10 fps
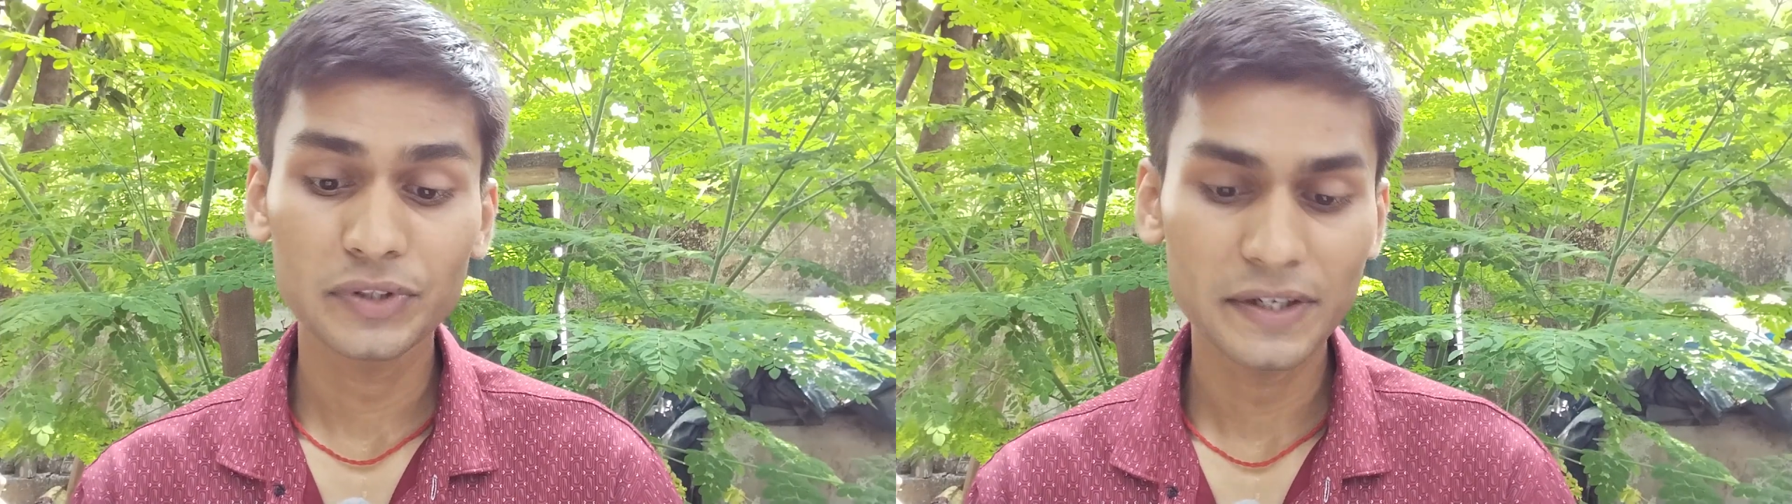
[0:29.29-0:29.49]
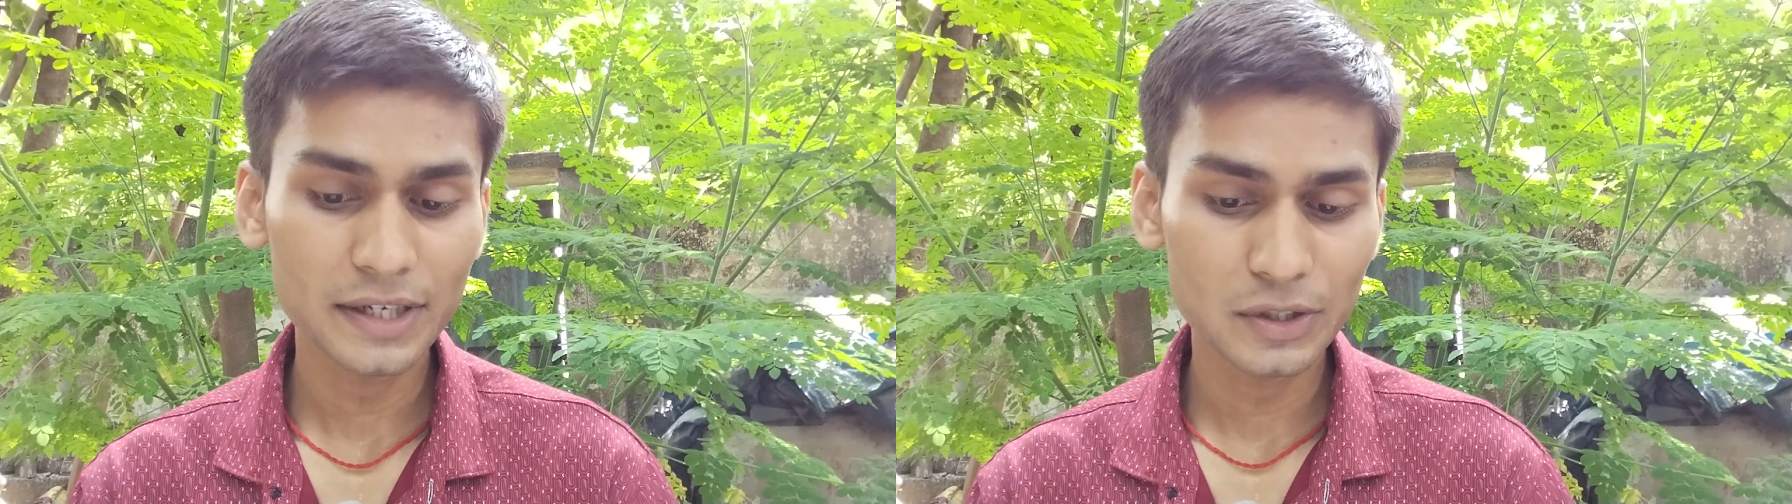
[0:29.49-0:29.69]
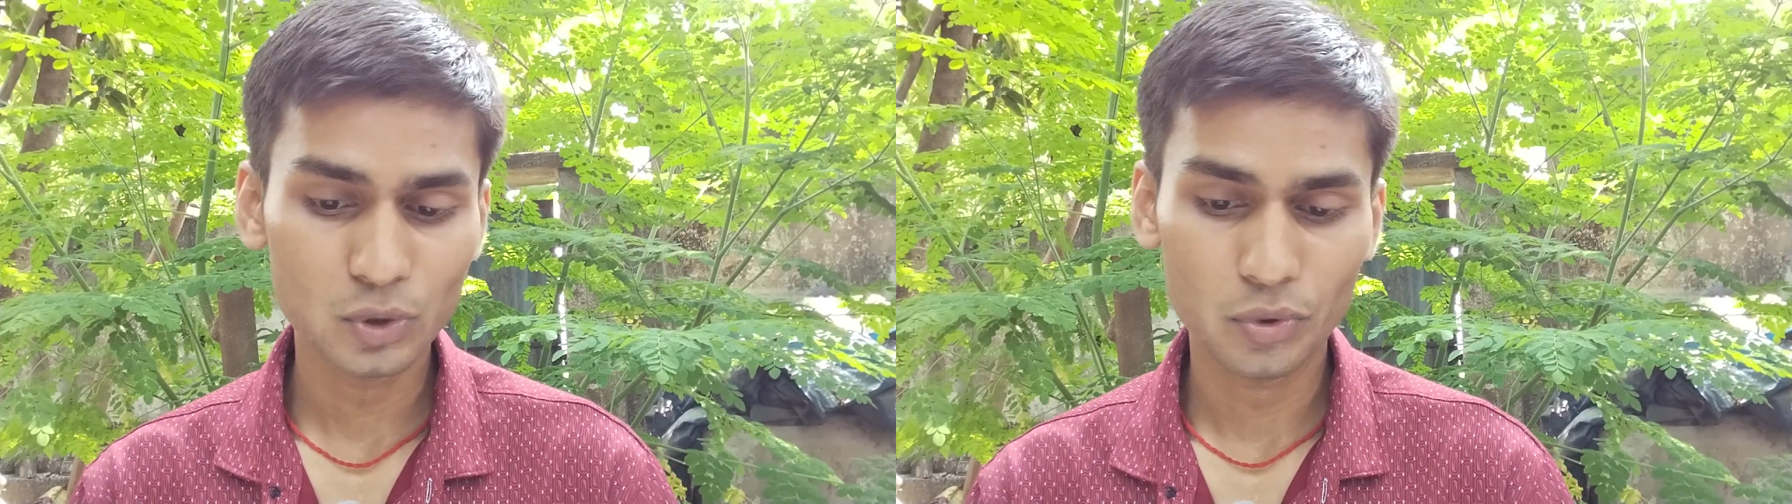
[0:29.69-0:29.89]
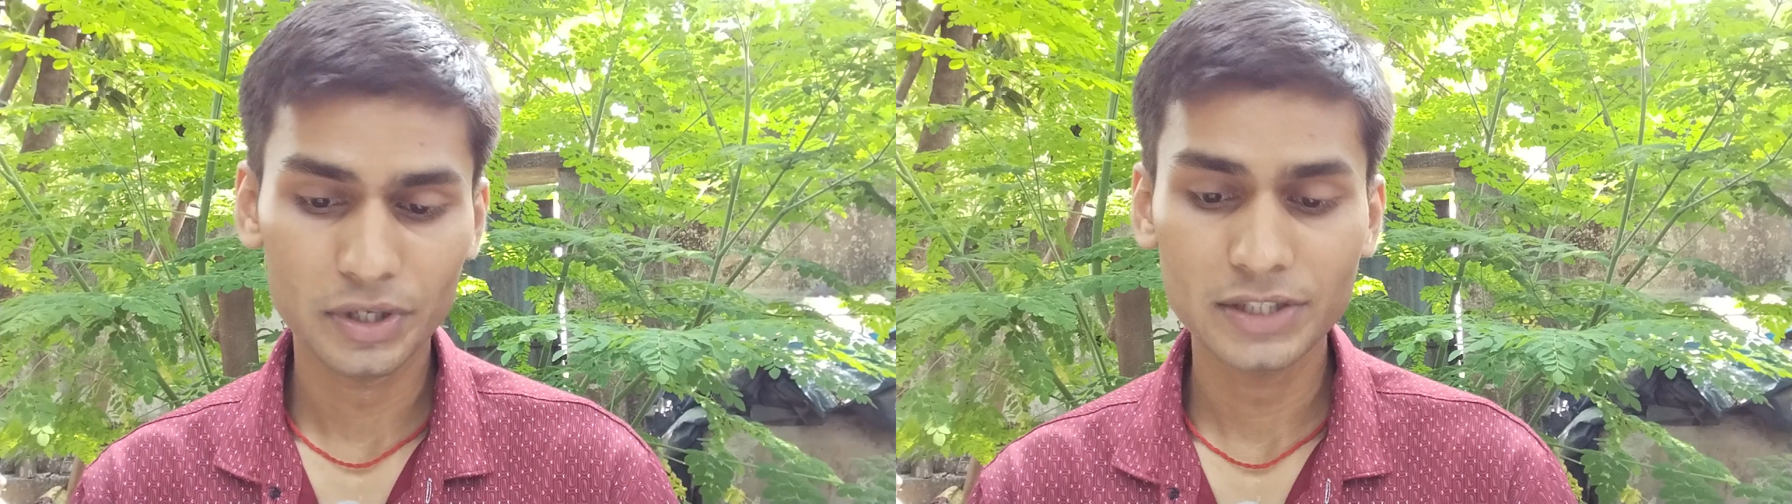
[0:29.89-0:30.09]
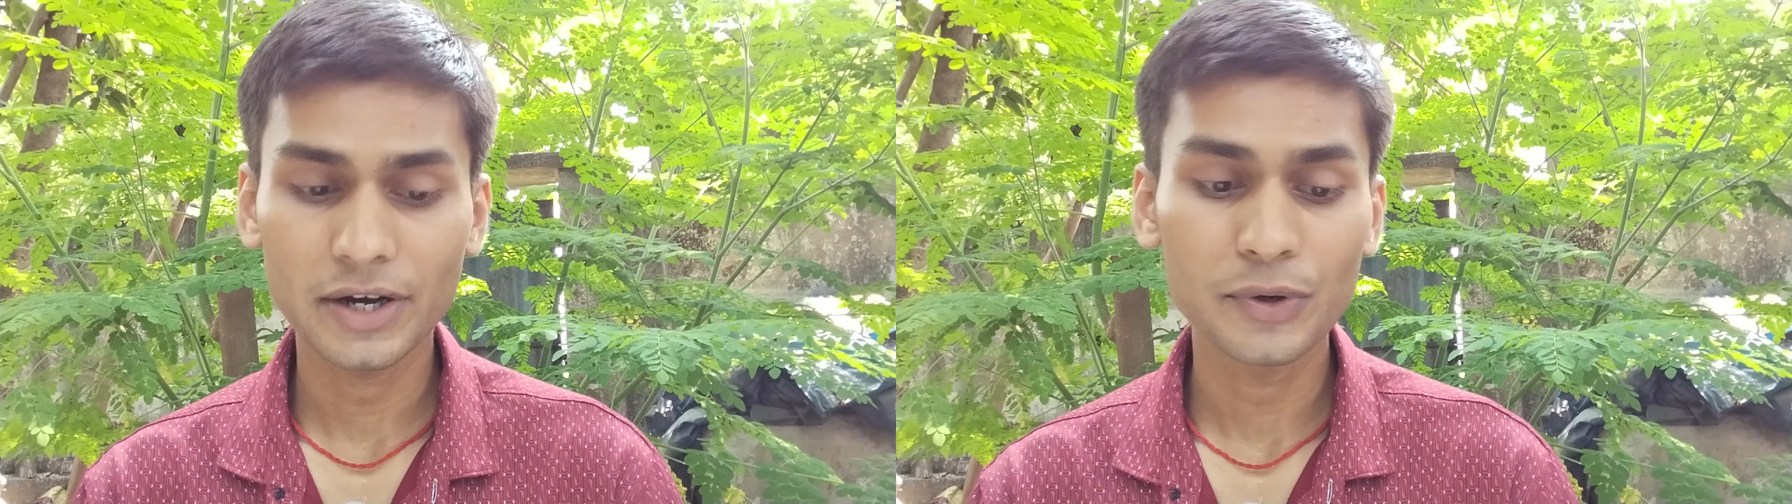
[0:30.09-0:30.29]
to think and grow
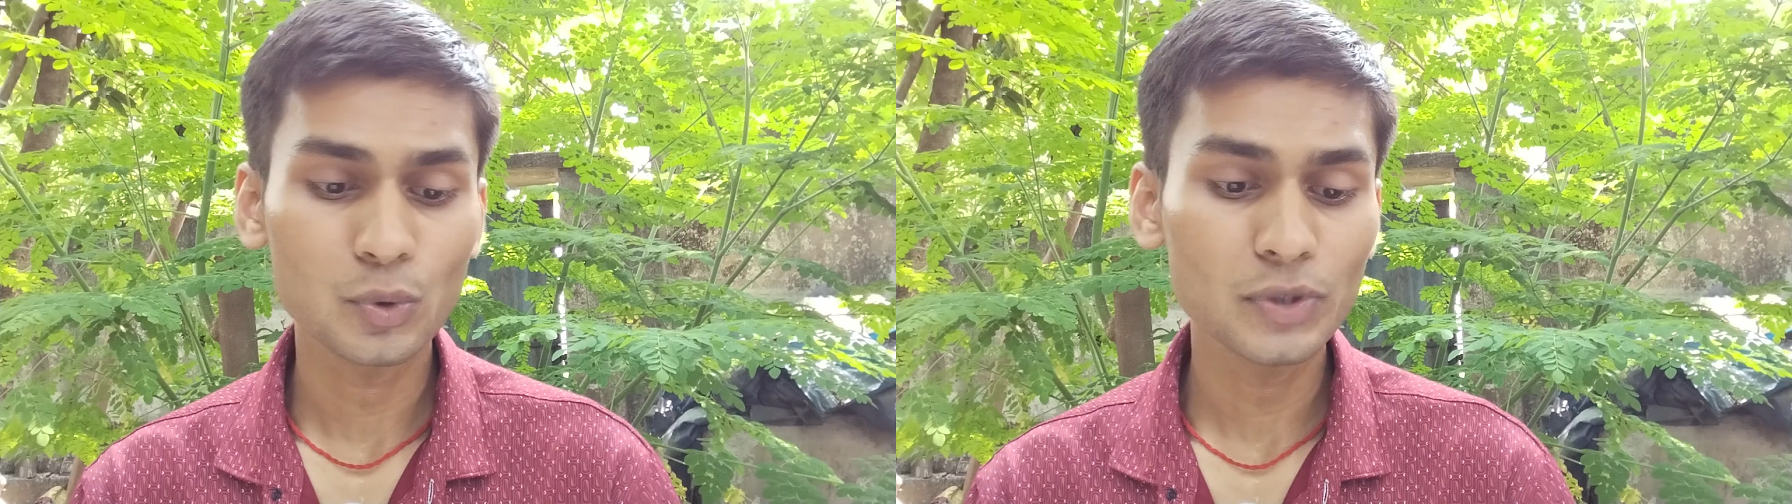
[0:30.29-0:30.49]
rich are